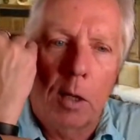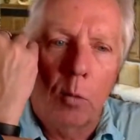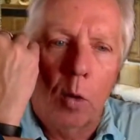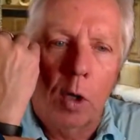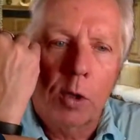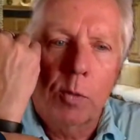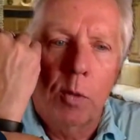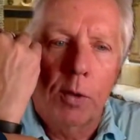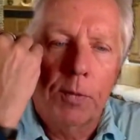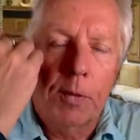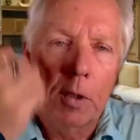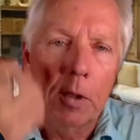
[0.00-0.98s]
that works
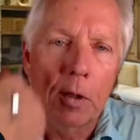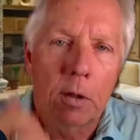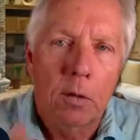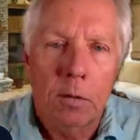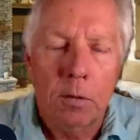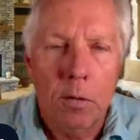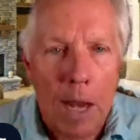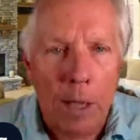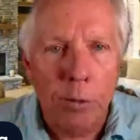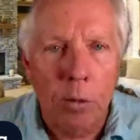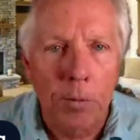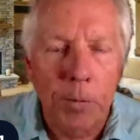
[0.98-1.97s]
with
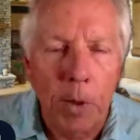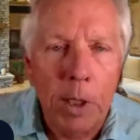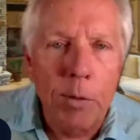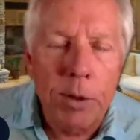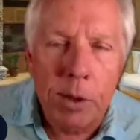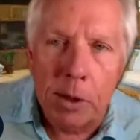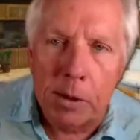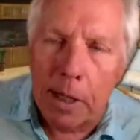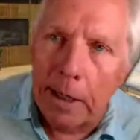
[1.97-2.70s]
natural frequencies.